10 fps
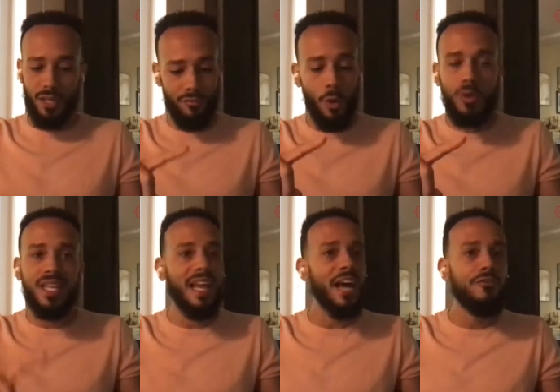if folks
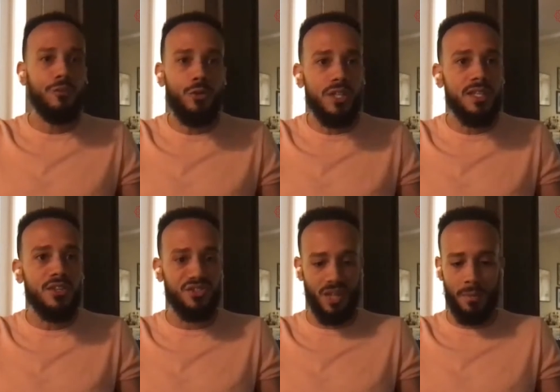can have food in
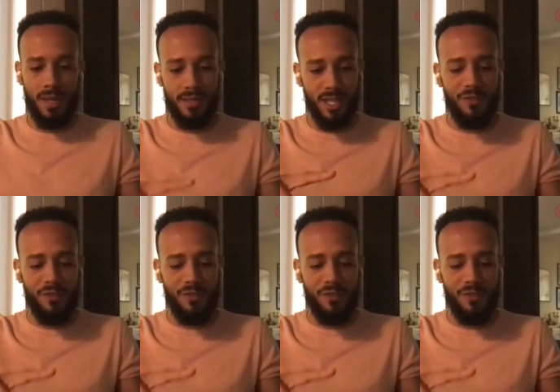their stomachs,